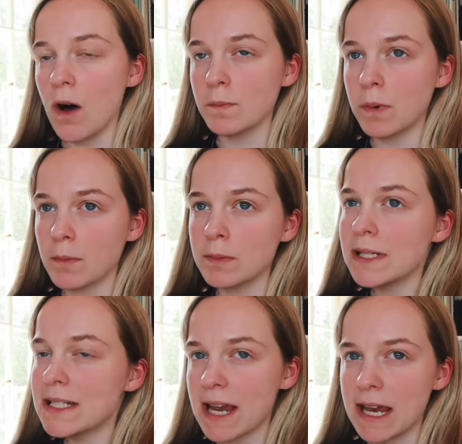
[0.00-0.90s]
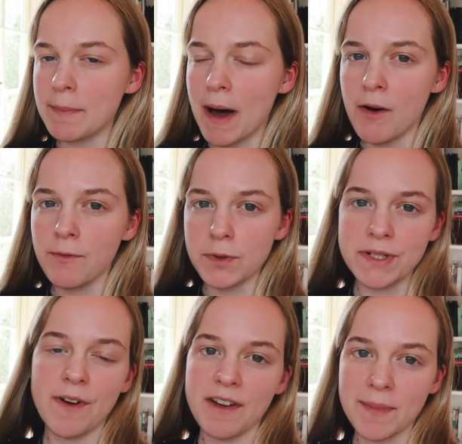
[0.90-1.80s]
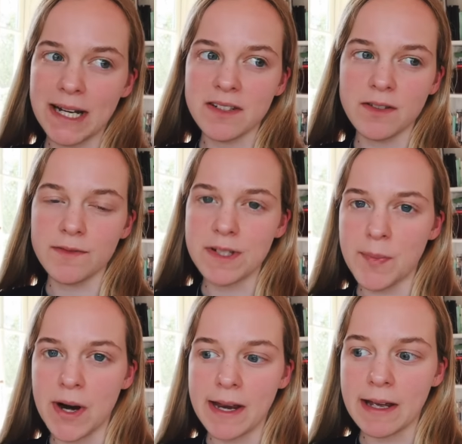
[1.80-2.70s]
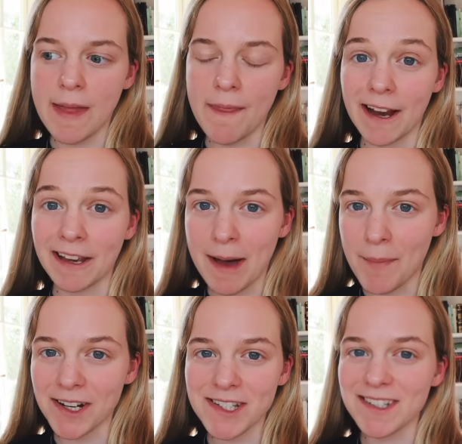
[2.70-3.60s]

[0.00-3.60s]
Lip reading: I'll probably take about 45 minutes off as a break and then get back to